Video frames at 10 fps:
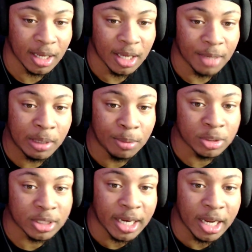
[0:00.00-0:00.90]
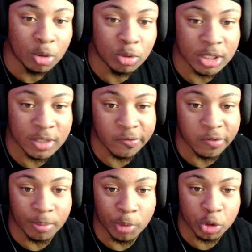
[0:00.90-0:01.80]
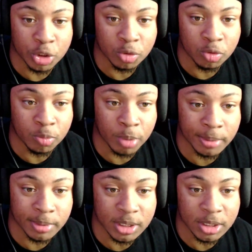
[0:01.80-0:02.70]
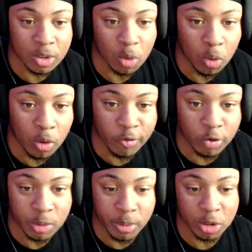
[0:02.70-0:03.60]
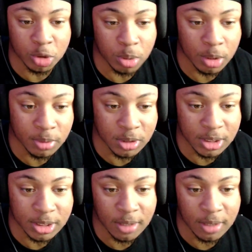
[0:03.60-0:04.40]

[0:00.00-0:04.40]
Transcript: People say they use it for emotional purposes or for spiritual purposes.